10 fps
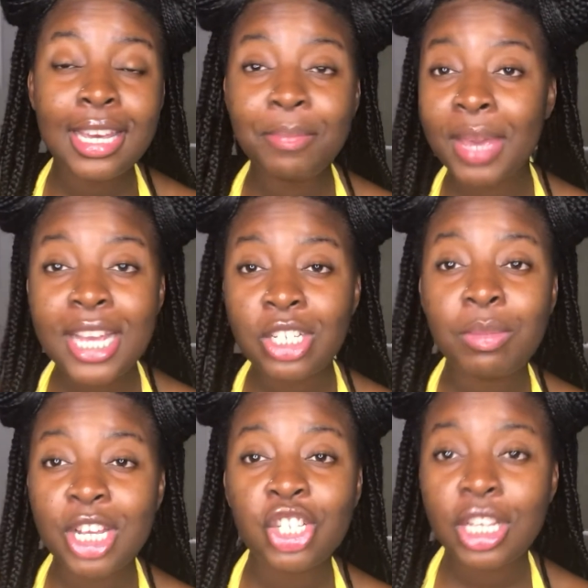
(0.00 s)
major
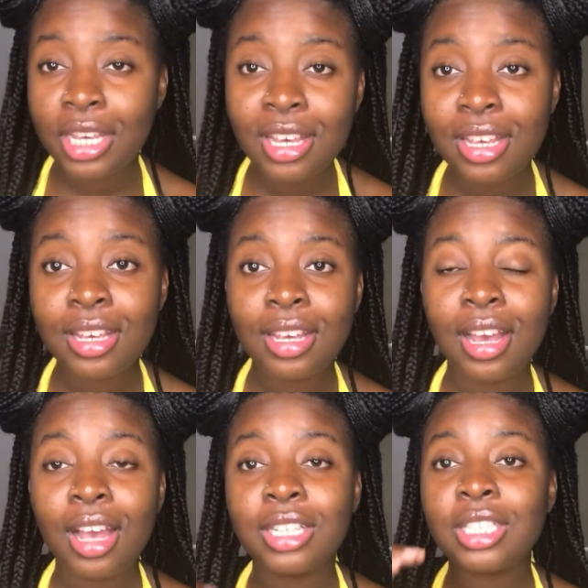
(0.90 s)
key,
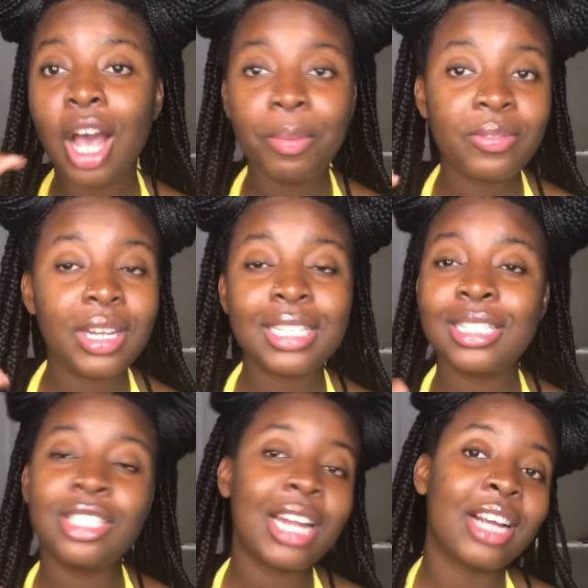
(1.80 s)
top of the list.
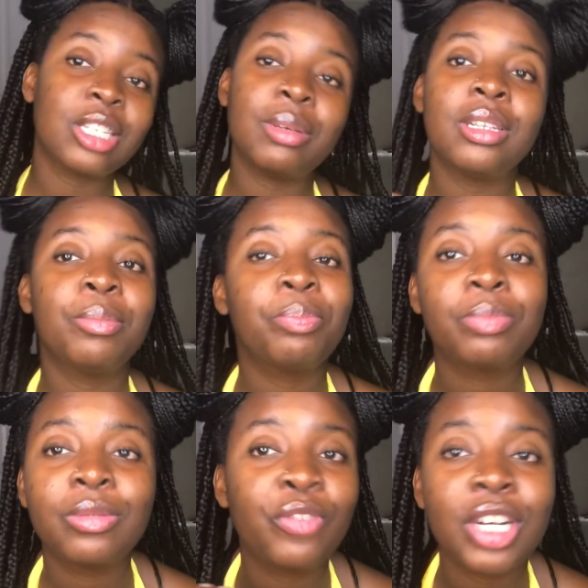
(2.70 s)
This should actually be the
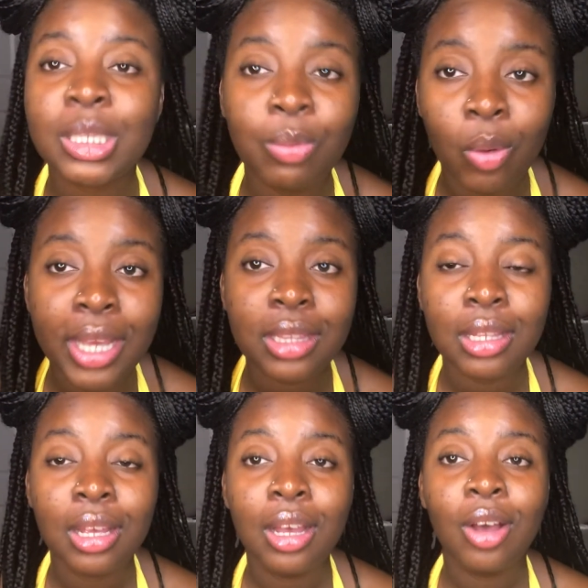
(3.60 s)
first point,
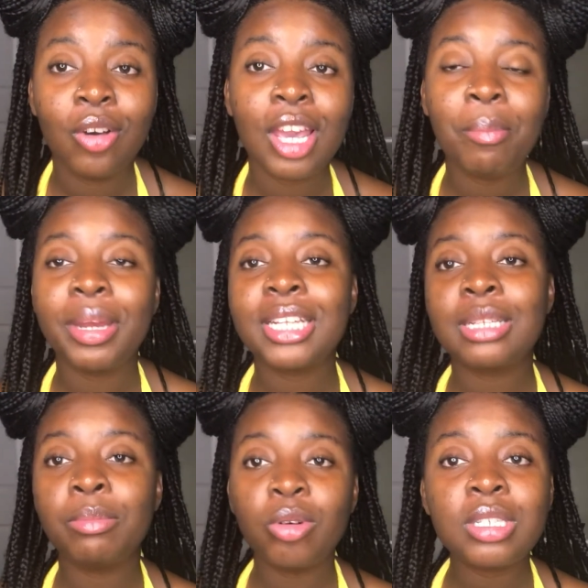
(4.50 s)
okay, but it's
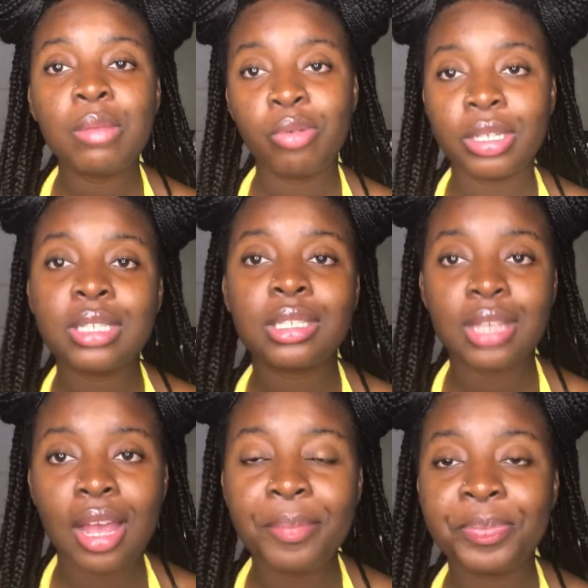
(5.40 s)
the most important
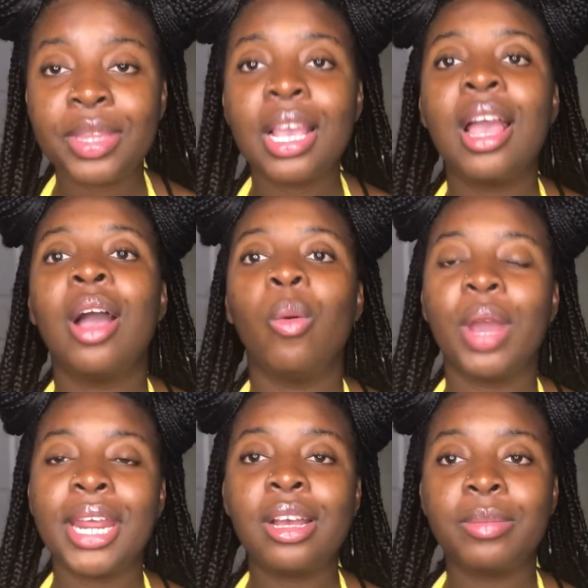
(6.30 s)
step
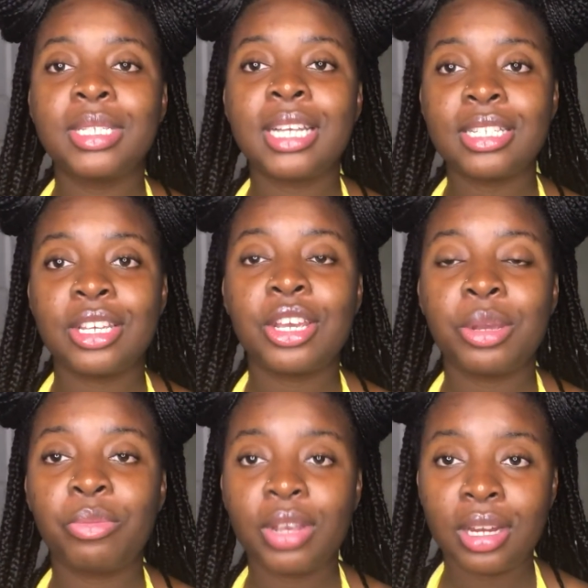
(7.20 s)
when it comes to getting your hair
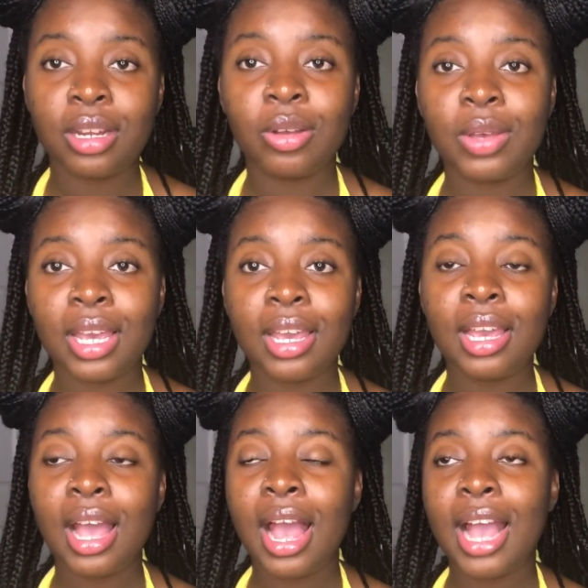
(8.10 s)
braided, okay?
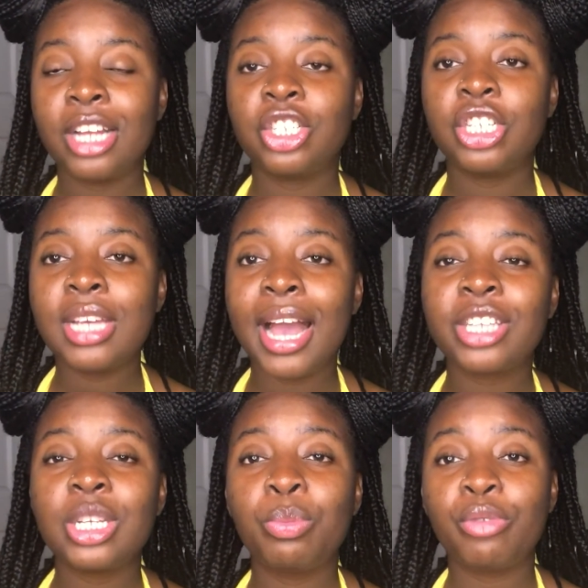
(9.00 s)
And she
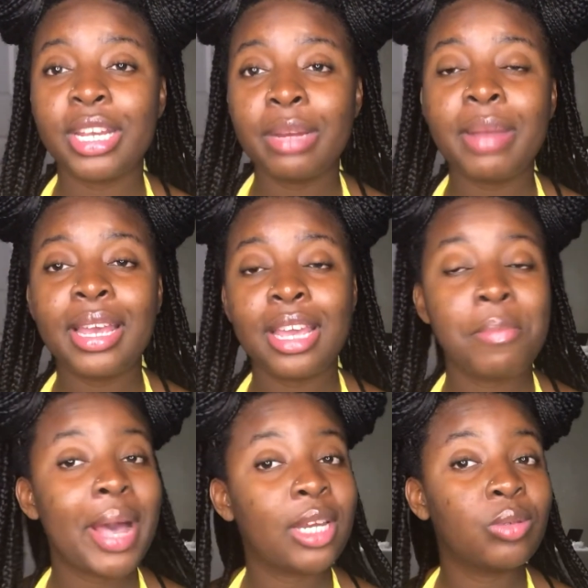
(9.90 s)
actually braided my hair
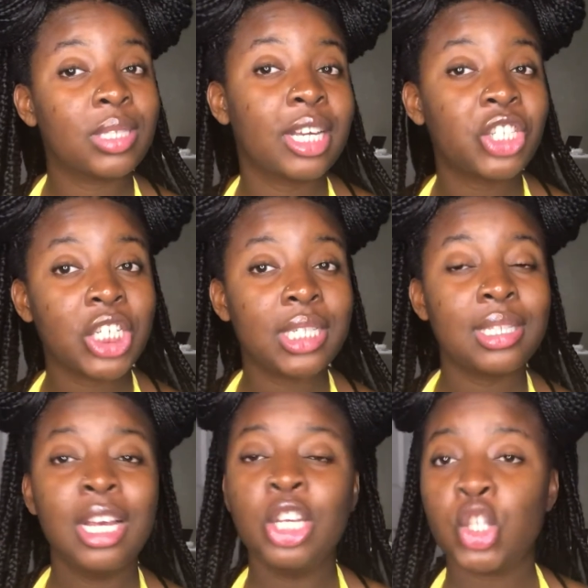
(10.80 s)
by those sections,
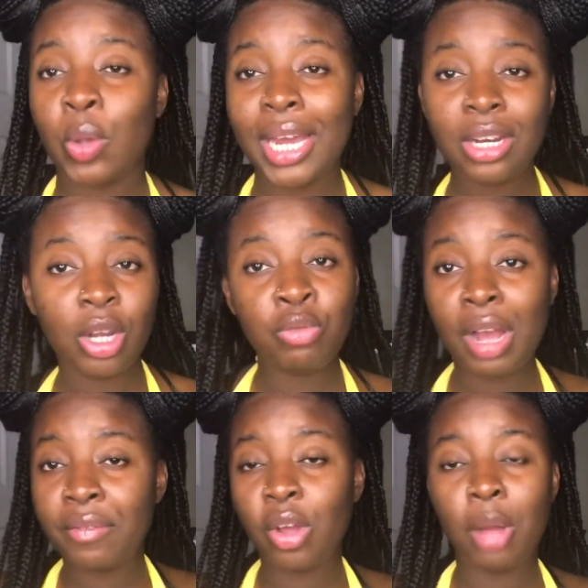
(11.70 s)
so I didn't
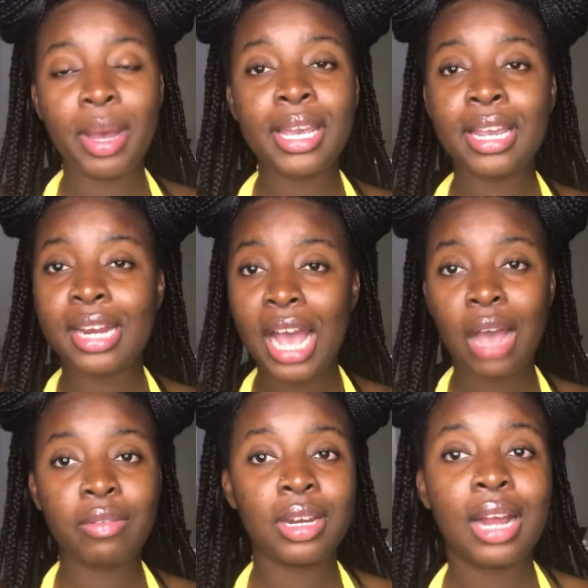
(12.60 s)
unravel all my hair and
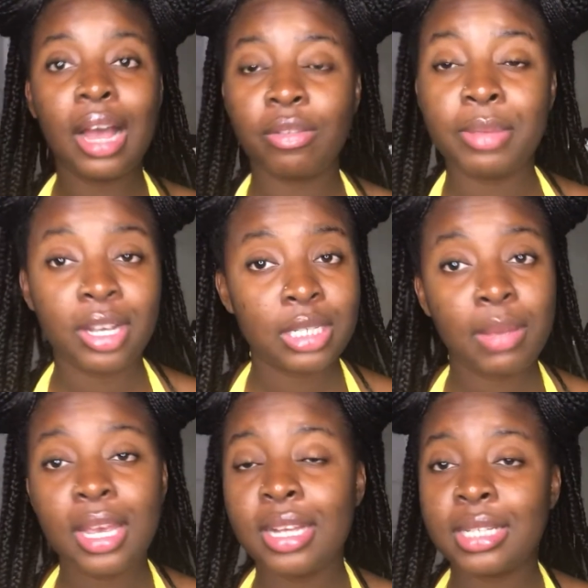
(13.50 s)
have it in an afro because
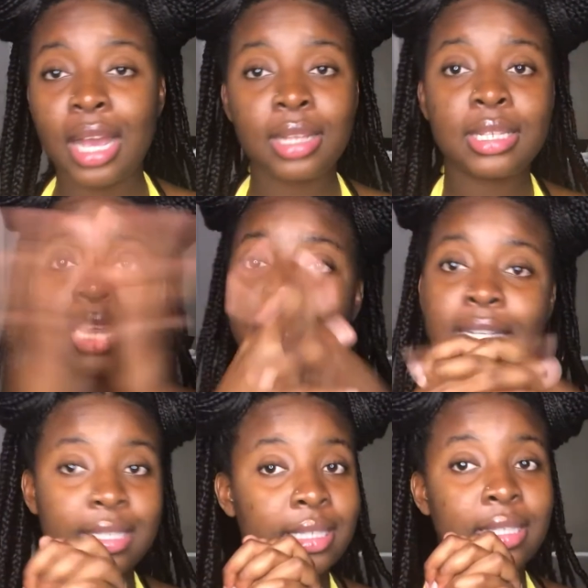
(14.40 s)
my hair tangles like
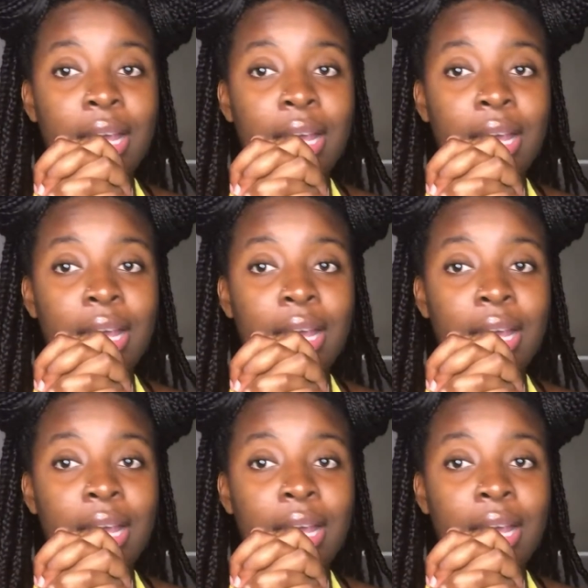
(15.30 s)
this,